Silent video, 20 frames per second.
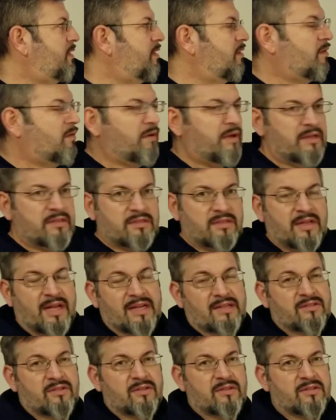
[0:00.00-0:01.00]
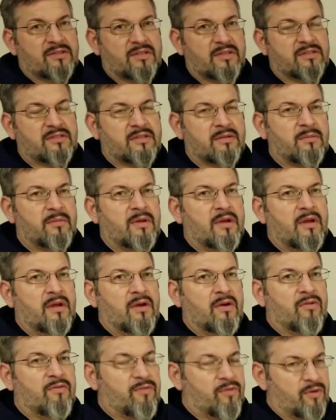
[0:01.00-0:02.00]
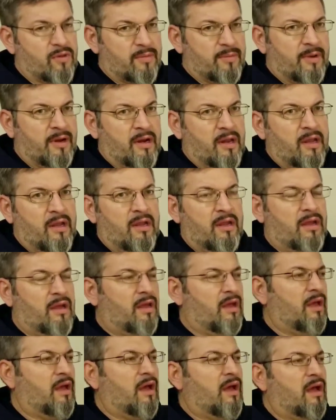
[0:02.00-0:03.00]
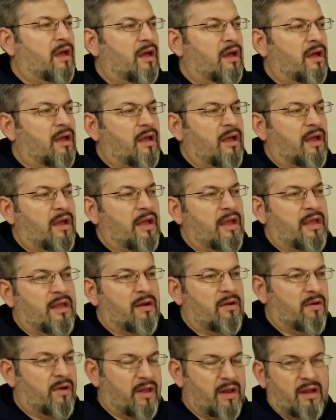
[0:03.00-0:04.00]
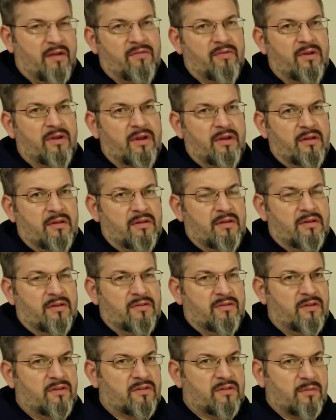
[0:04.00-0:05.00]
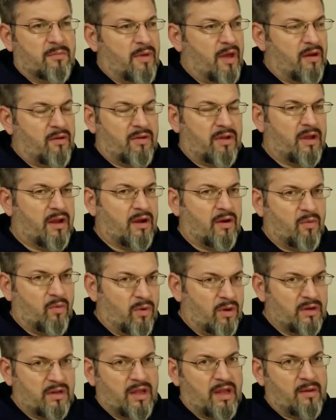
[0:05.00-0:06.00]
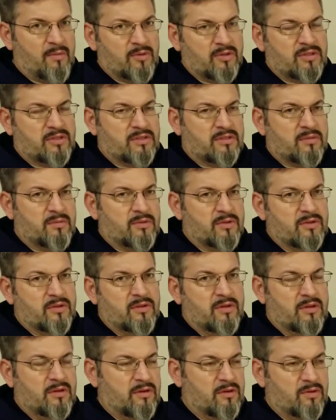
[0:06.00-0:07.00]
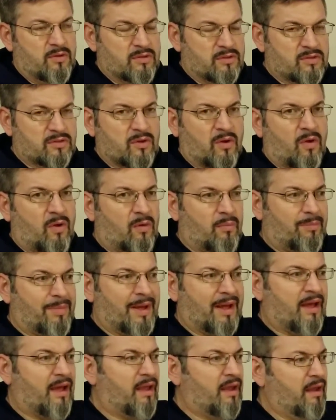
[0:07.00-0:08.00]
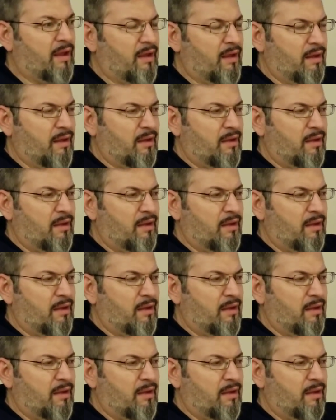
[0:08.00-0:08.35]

You know, it's an excellent system for the money. You know, and every system, I don't care what camera system you install, buy,